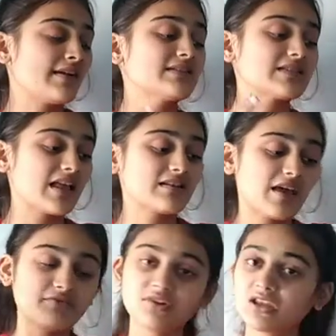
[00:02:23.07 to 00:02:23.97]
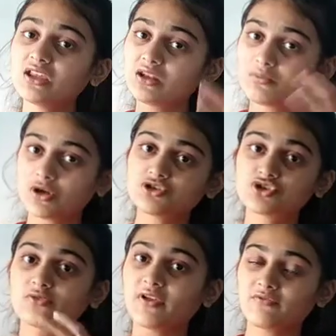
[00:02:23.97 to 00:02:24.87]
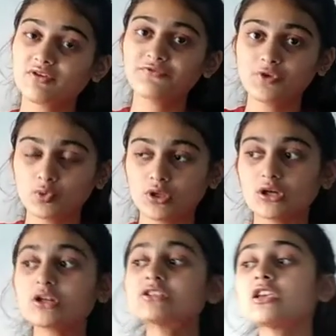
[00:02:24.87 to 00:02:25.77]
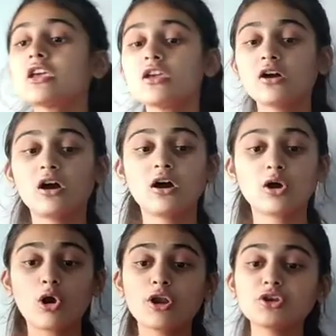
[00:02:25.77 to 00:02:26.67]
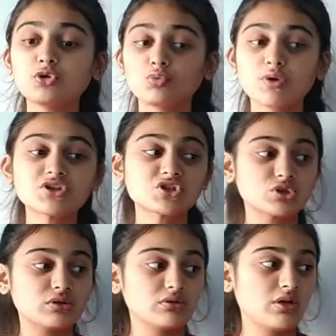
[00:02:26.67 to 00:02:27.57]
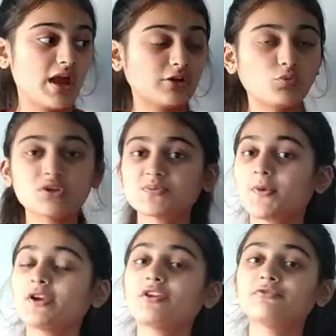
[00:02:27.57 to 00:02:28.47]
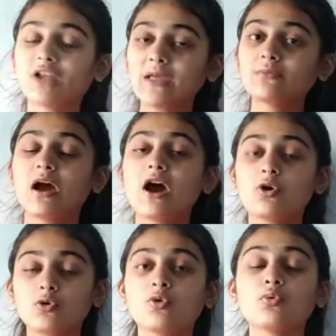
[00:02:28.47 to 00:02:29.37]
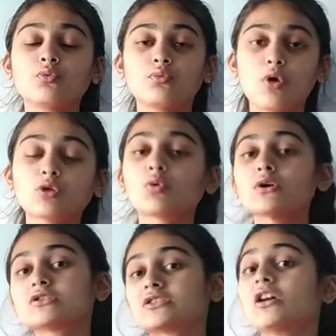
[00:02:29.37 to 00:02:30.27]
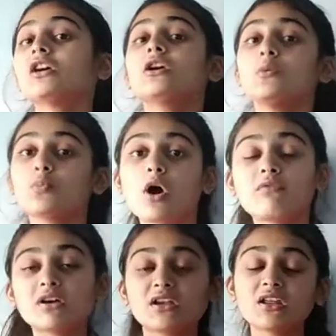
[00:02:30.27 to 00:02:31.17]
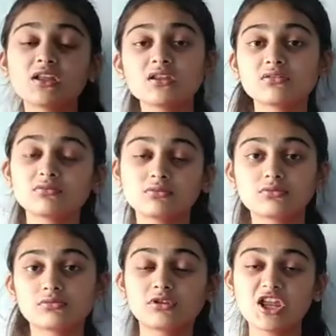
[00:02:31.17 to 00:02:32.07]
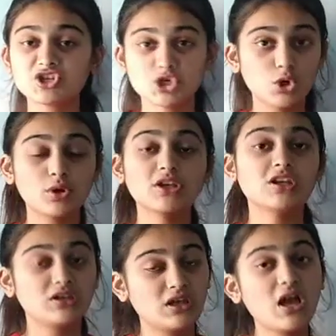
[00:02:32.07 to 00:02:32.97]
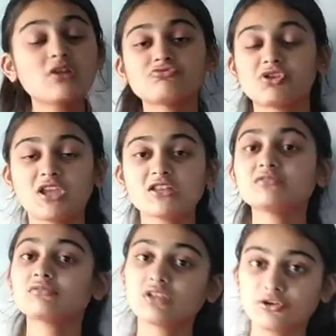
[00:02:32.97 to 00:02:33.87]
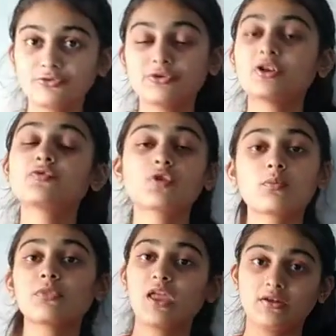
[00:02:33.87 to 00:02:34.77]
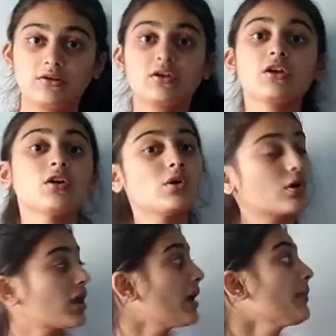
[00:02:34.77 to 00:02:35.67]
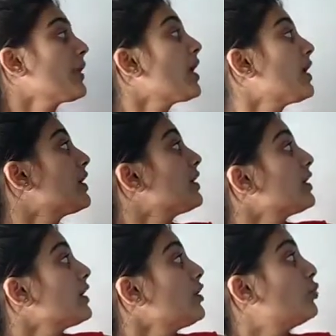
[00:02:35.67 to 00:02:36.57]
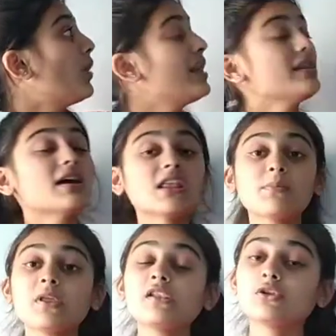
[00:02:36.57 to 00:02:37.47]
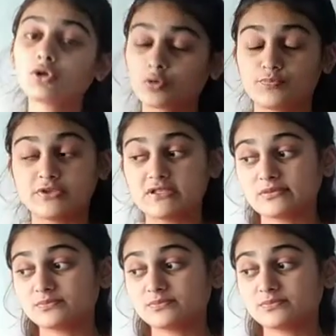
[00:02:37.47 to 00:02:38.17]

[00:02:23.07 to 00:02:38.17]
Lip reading: is held in a bunch of every few years, according to at which point of time what was the poverty ratio in India, we can infer from that. Okay. Vulnerable groups.